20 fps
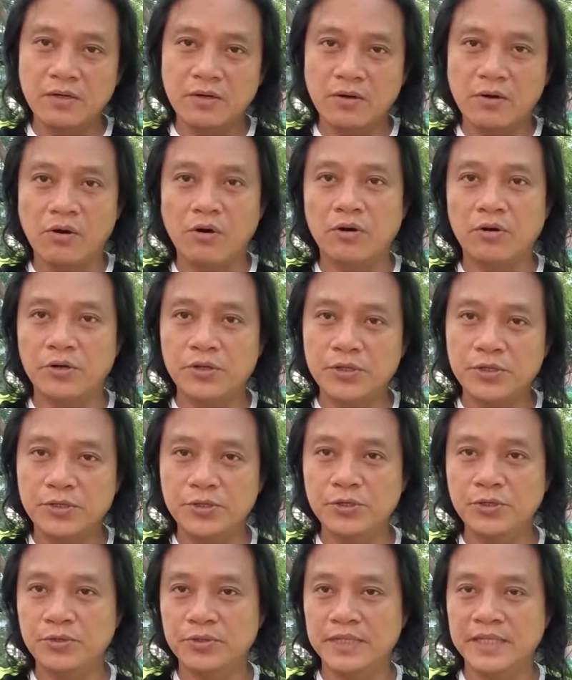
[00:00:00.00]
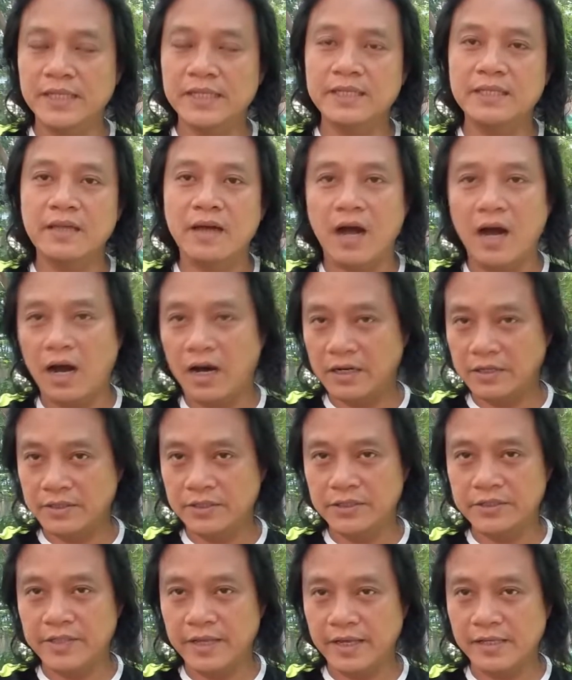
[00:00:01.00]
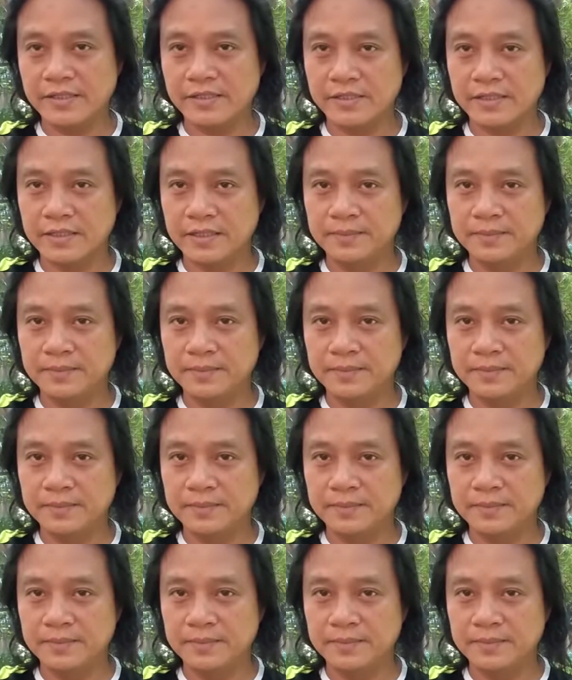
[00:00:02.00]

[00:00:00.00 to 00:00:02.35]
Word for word: or unit under test.